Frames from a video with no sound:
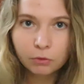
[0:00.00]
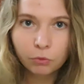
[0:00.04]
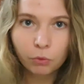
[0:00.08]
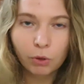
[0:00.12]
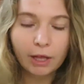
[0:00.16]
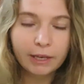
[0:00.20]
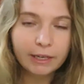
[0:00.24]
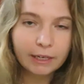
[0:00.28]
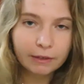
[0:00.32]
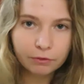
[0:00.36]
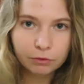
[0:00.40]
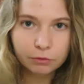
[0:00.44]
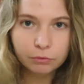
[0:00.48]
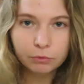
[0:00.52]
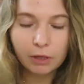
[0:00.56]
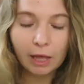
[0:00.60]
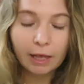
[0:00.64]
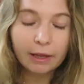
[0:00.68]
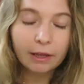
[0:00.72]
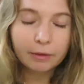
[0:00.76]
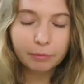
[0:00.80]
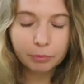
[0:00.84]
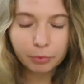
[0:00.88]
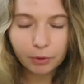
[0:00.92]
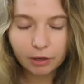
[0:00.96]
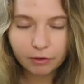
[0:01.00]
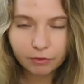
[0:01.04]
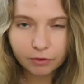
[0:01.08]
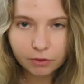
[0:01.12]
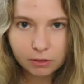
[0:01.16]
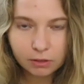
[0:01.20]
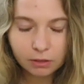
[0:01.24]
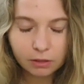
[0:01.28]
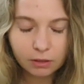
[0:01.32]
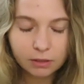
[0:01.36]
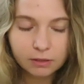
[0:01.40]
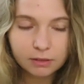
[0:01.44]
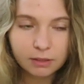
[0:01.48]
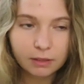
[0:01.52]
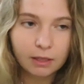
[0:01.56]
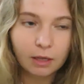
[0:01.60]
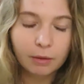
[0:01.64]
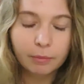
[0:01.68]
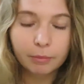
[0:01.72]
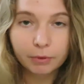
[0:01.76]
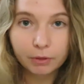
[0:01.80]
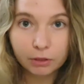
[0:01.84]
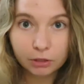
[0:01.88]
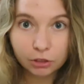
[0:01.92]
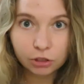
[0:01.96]
Well, I eat breakfast and things like
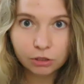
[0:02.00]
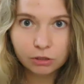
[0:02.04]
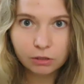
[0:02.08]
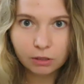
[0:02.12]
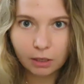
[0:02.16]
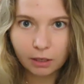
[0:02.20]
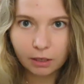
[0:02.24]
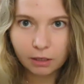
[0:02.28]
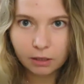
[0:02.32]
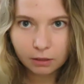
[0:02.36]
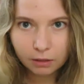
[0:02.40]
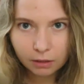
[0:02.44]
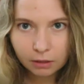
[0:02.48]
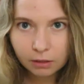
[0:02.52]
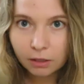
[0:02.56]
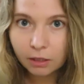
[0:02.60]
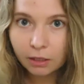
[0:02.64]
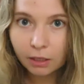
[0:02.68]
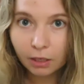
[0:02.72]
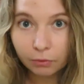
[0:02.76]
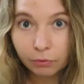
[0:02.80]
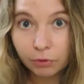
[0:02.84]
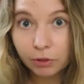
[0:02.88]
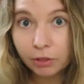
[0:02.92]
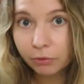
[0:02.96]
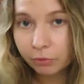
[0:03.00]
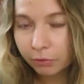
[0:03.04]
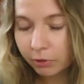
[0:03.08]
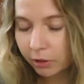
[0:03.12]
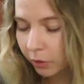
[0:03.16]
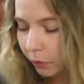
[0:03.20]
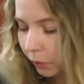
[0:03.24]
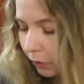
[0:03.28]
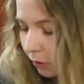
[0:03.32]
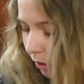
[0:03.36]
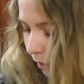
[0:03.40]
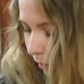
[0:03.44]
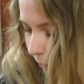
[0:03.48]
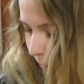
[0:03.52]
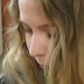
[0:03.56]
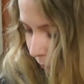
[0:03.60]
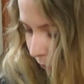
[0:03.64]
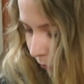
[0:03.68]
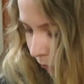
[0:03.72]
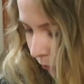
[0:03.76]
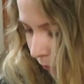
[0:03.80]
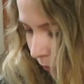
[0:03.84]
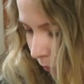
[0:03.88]
that, but just like get ready really quickly.